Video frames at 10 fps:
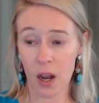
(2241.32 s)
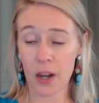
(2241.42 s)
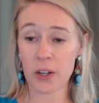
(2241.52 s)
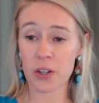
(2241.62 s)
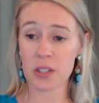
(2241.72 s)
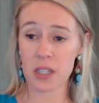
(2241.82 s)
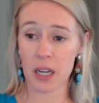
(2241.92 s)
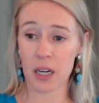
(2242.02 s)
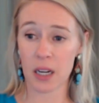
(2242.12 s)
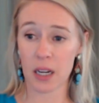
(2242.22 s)

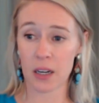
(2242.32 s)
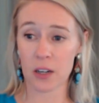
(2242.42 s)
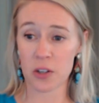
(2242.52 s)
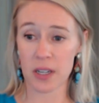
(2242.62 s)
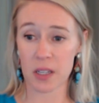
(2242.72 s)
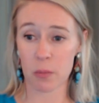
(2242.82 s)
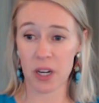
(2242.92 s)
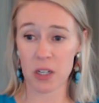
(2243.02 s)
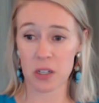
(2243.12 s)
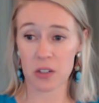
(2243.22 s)
understanding and addressing
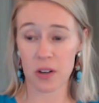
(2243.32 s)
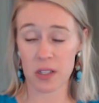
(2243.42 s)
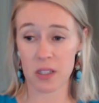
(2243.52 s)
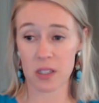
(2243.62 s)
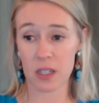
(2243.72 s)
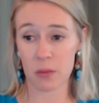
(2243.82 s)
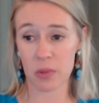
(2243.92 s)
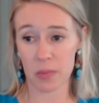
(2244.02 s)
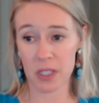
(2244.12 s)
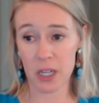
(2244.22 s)
patient trust and
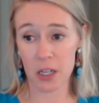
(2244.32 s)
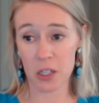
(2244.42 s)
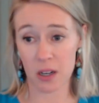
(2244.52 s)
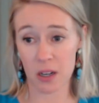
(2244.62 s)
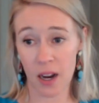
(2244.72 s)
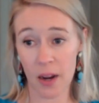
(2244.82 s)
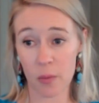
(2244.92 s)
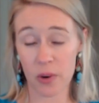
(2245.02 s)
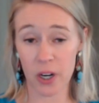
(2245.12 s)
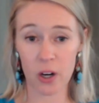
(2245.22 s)
de-implementation. I
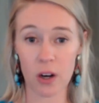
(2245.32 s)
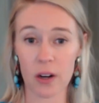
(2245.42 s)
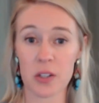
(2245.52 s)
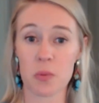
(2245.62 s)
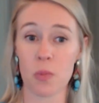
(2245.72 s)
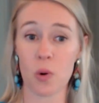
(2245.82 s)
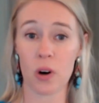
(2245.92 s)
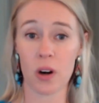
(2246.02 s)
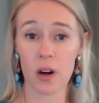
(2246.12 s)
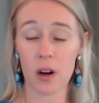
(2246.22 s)
would encourage
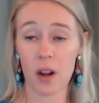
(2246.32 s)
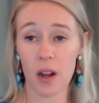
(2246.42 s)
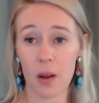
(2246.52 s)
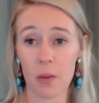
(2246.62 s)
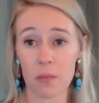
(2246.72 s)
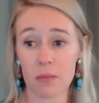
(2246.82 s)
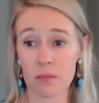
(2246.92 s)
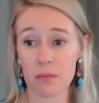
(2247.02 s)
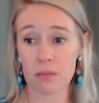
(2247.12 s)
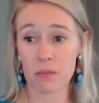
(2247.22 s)
more um,
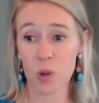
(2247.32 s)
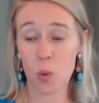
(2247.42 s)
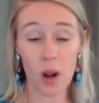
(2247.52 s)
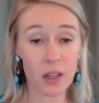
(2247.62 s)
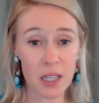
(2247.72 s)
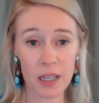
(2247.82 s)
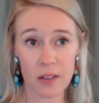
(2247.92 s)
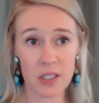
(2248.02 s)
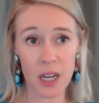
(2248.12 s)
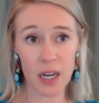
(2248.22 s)

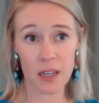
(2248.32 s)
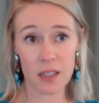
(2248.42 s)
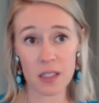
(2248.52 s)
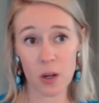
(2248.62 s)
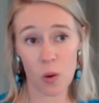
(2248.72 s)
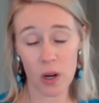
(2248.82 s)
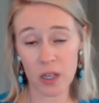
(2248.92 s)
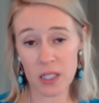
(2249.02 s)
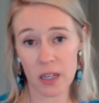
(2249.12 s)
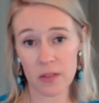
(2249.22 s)
qualitative studies and
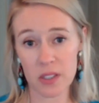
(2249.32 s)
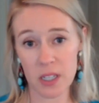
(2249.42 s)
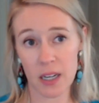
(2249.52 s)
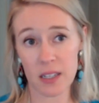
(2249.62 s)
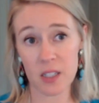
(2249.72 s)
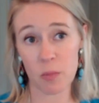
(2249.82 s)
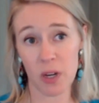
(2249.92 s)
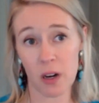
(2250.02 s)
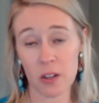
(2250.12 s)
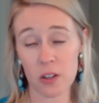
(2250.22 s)
quantitative studies to
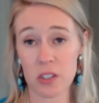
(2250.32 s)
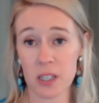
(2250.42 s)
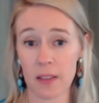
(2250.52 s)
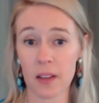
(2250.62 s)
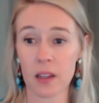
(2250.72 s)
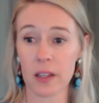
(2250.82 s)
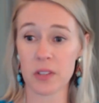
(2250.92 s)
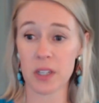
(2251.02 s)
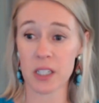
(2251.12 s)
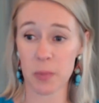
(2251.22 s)
better understand that
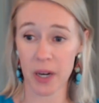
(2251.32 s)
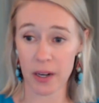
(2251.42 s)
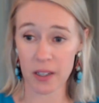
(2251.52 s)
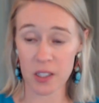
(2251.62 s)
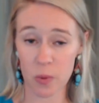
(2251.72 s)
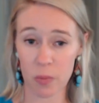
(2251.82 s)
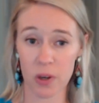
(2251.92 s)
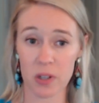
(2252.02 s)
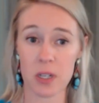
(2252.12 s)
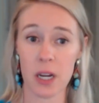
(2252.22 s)
lived experience with
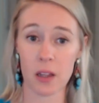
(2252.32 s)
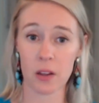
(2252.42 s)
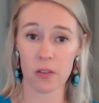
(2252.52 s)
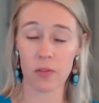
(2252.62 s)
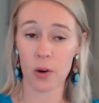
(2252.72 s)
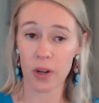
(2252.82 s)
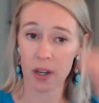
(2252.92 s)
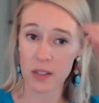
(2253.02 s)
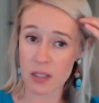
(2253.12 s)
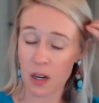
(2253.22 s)
particular
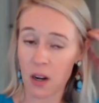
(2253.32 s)
focus